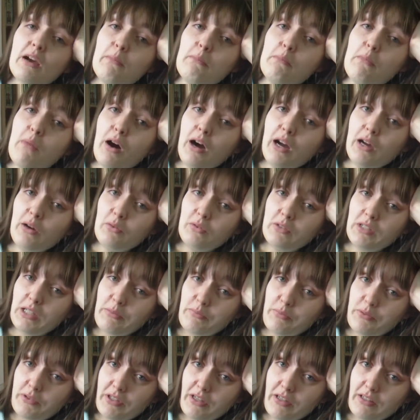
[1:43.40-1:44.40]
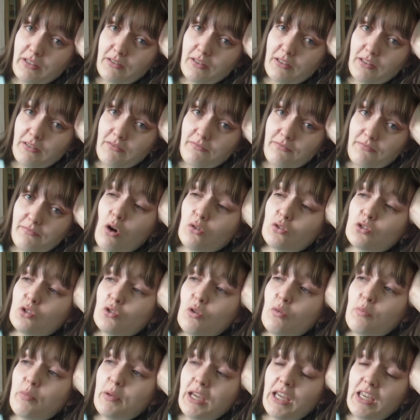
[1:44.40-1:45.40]
I'm mildly productive. I'll
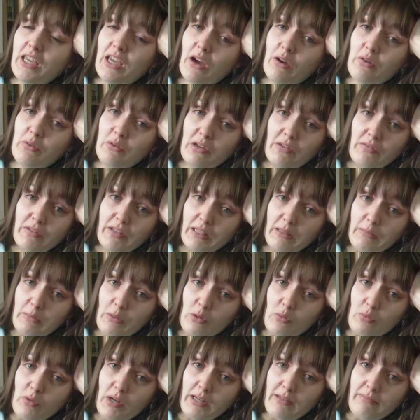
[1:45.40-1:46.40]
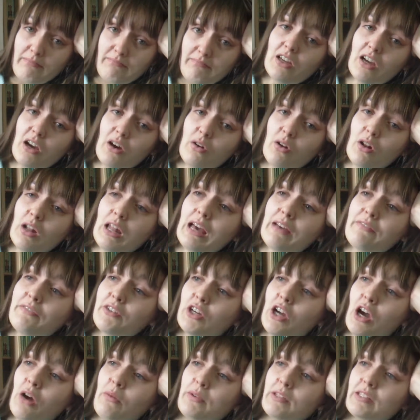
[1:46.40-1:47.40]
do a bit of yoga in the morning. I'll have a
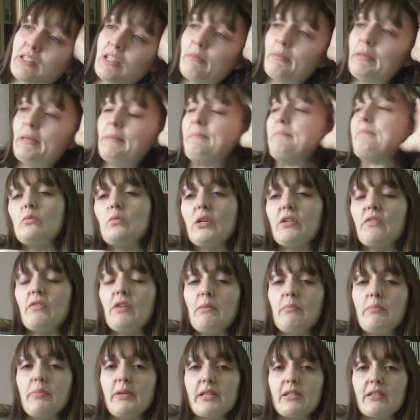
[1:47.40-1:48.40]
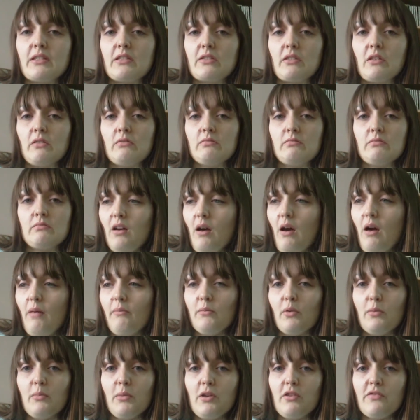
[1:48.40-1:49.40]
go at something. Winter Olympics is on. I'm
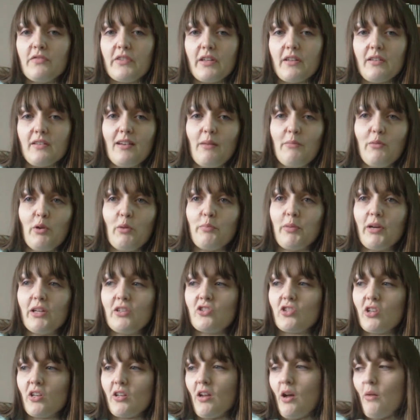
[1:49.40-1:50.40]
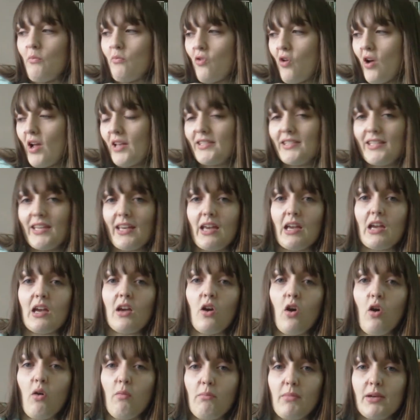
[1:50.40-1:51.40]
not moving. I'm not budging. I'm right
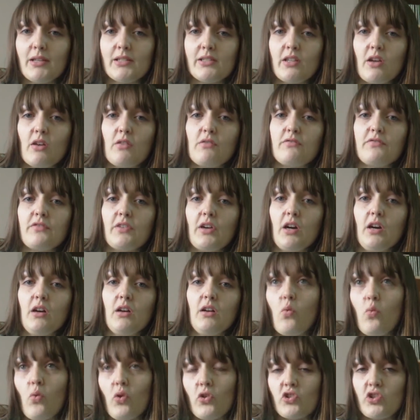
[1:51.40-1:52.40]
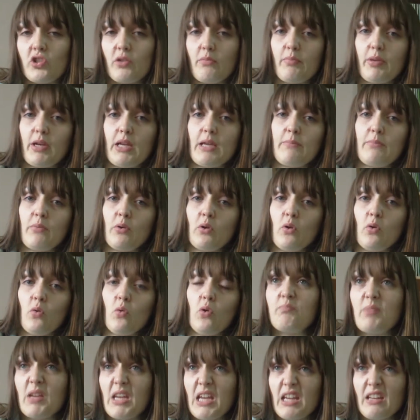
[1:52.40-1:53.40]
here on my sofa watching
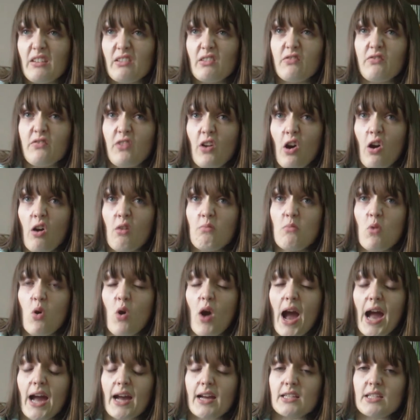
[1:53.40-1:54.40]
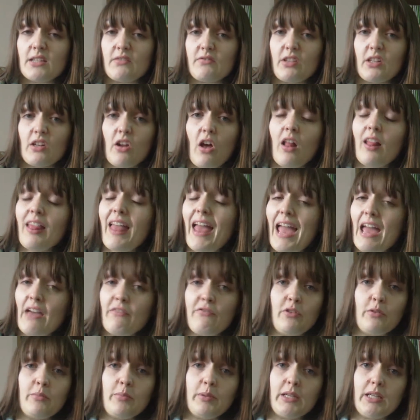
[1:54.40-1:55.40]
people being far more active than I'll
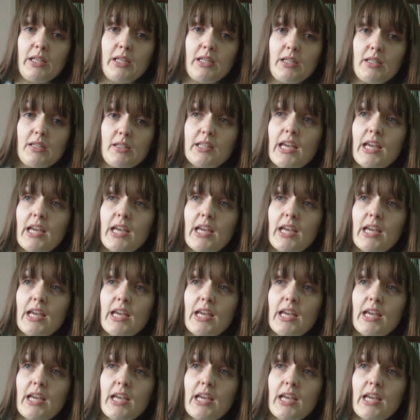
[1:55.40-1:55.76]
ever be.